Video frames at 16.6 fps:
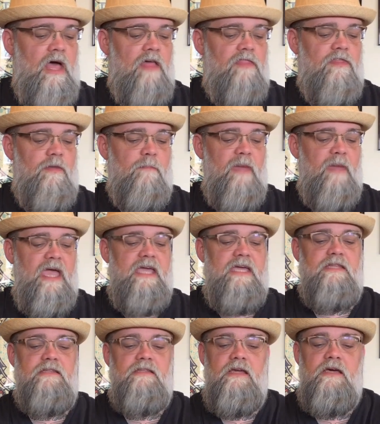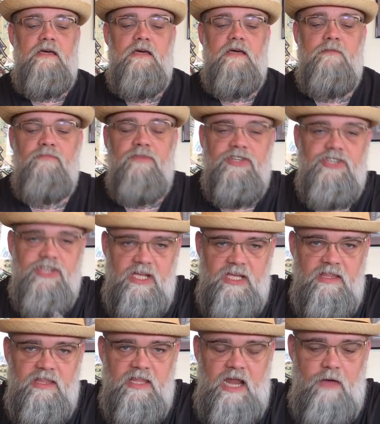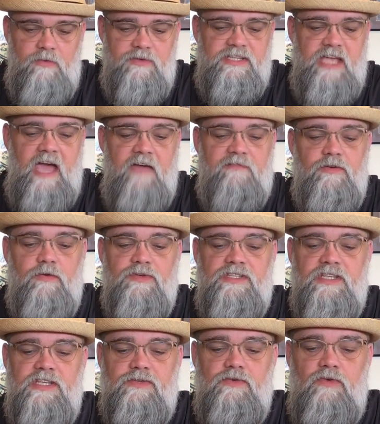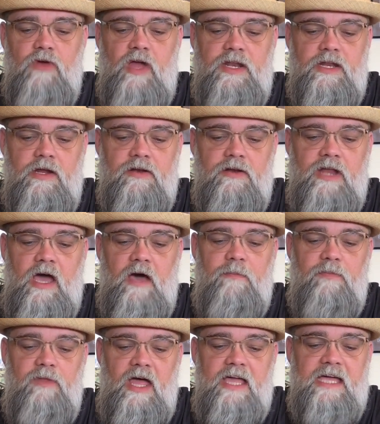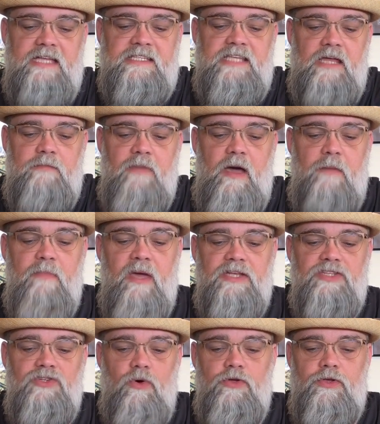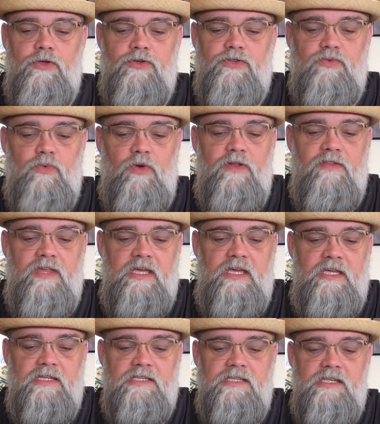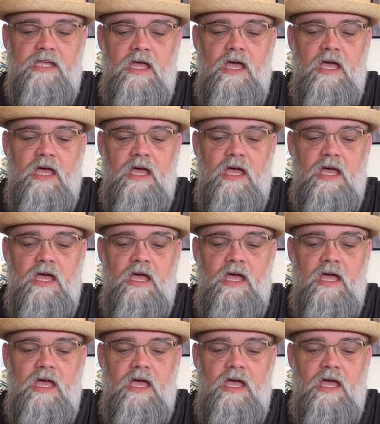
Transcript: The main machine that I was after was this one right here. Now, like I said, my mentor used one of these